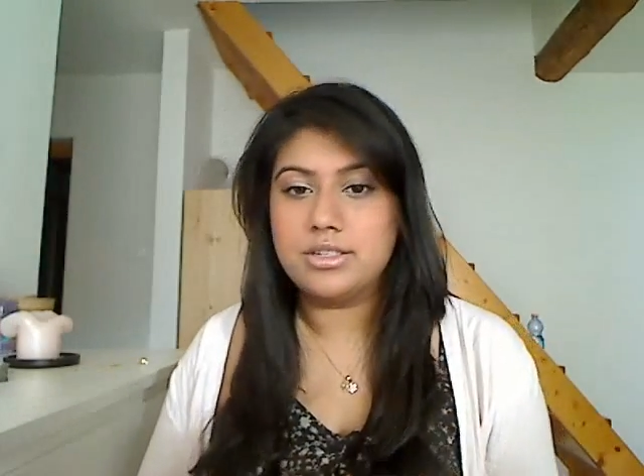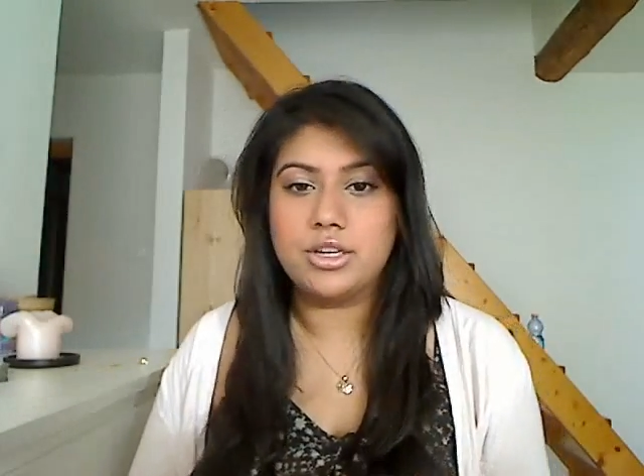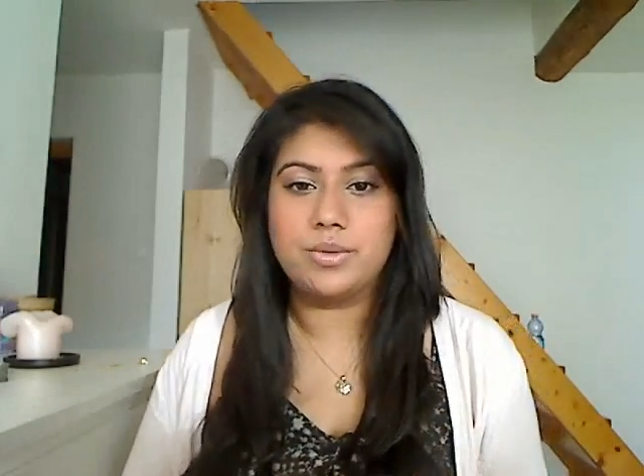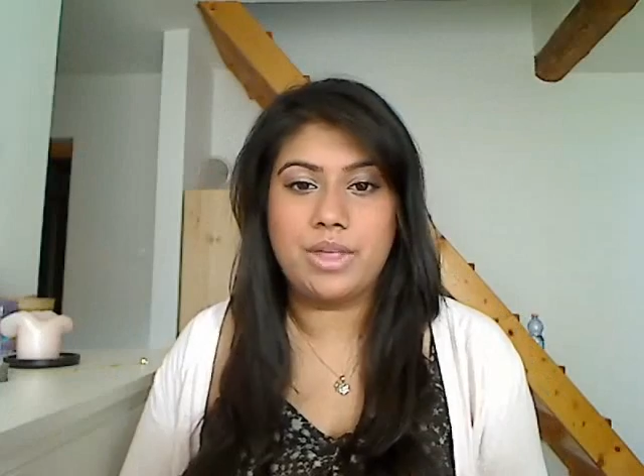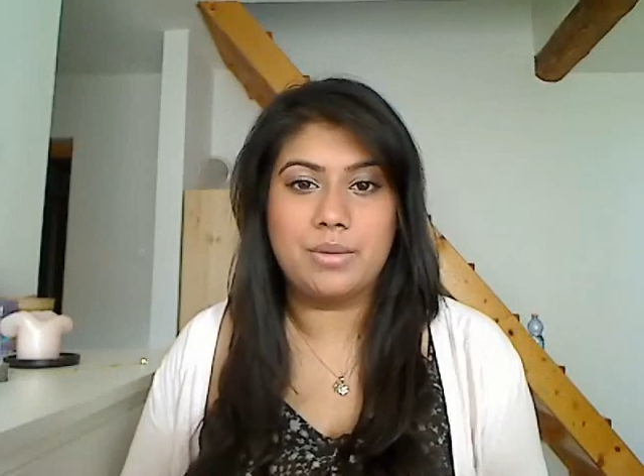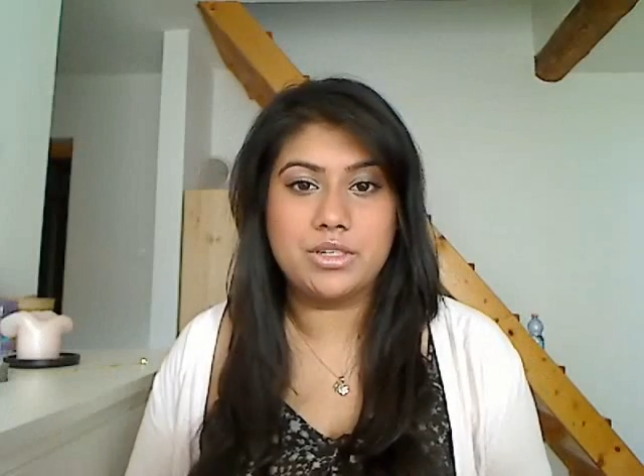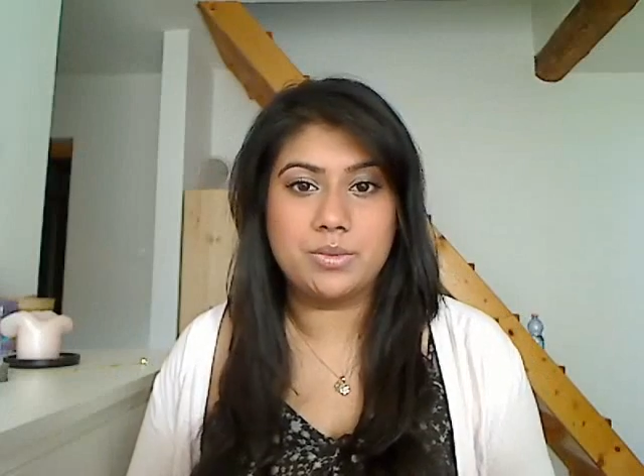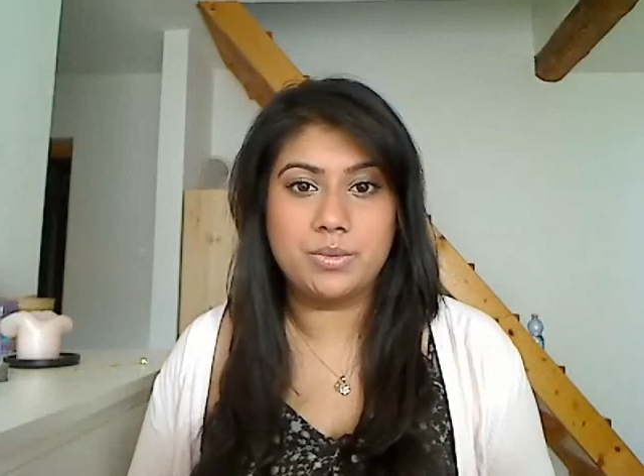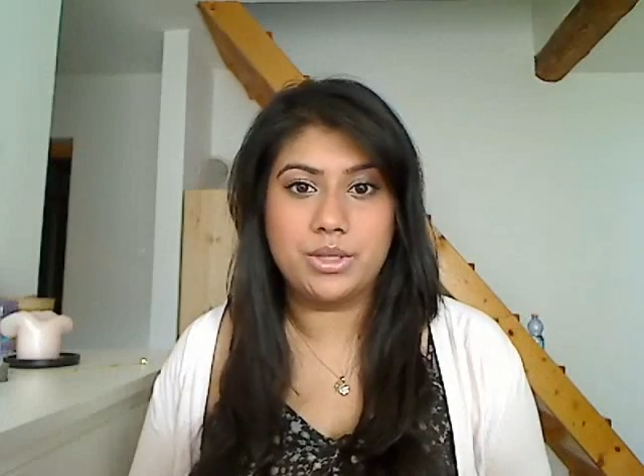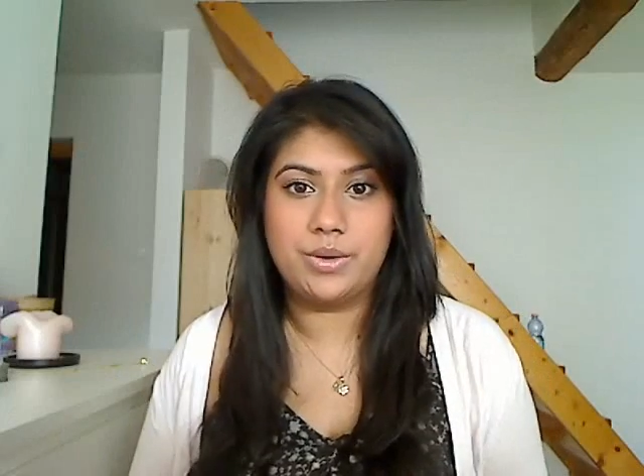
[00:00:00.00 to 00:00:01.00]
So that was
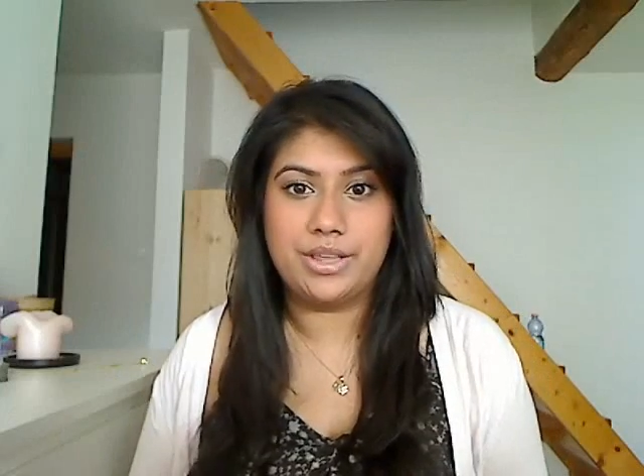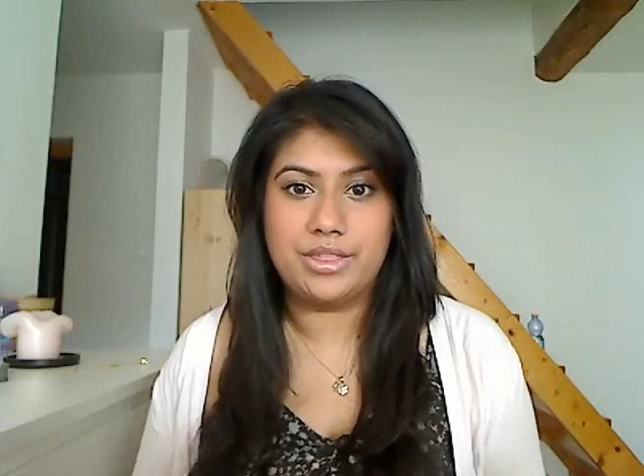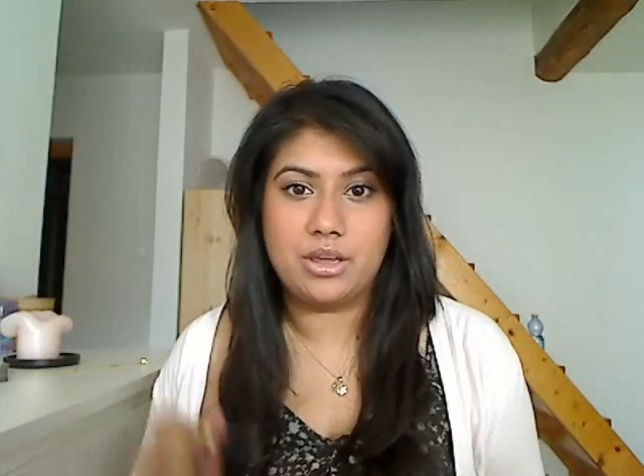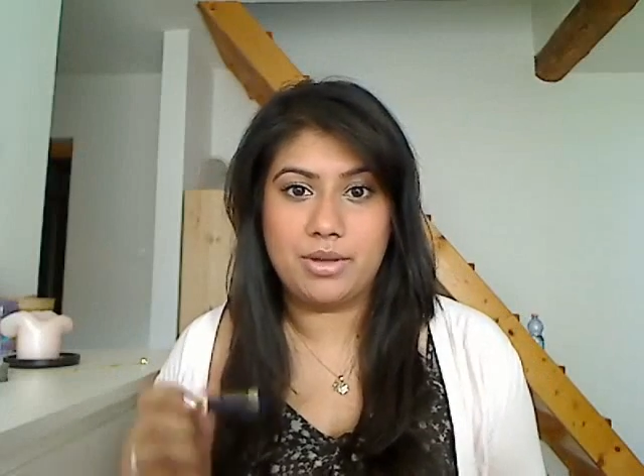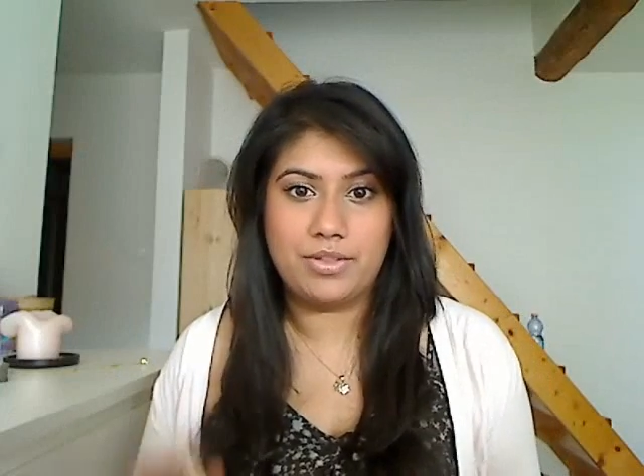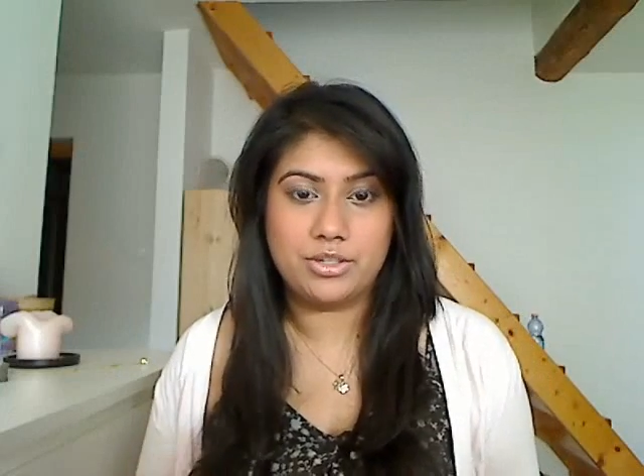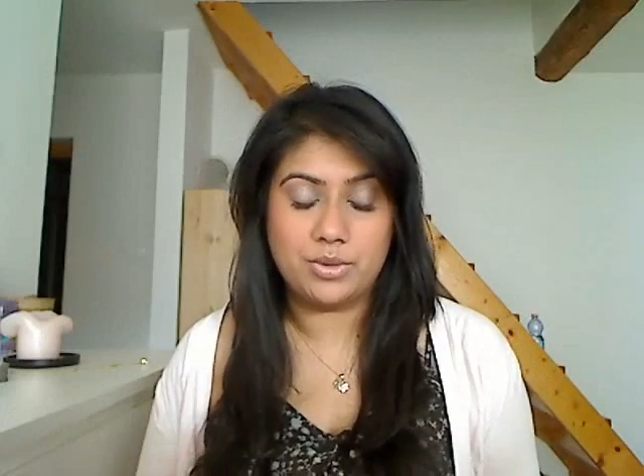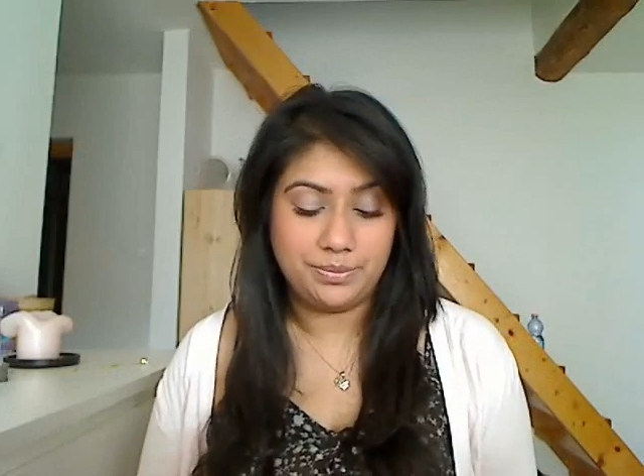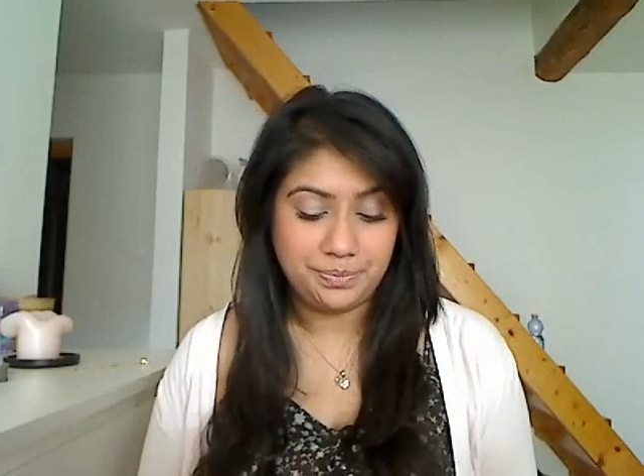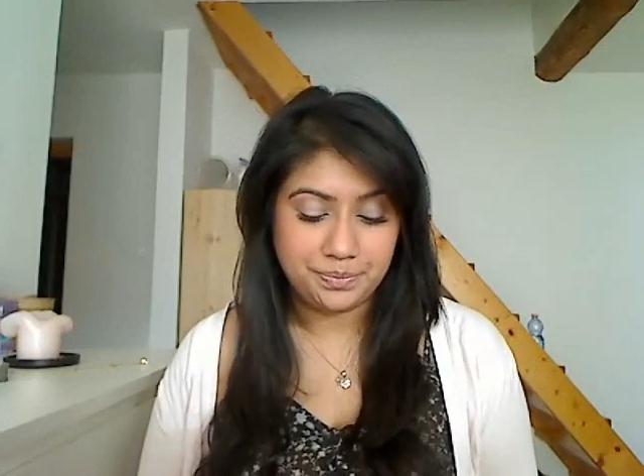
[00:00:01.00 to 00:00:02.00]
a really great thing about this
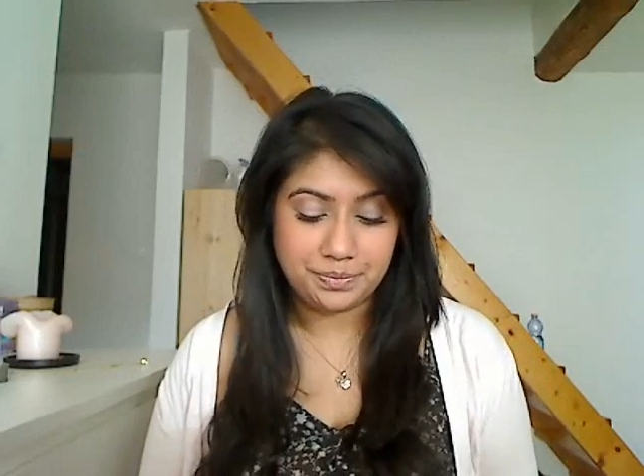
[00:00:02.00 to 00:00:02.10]
one.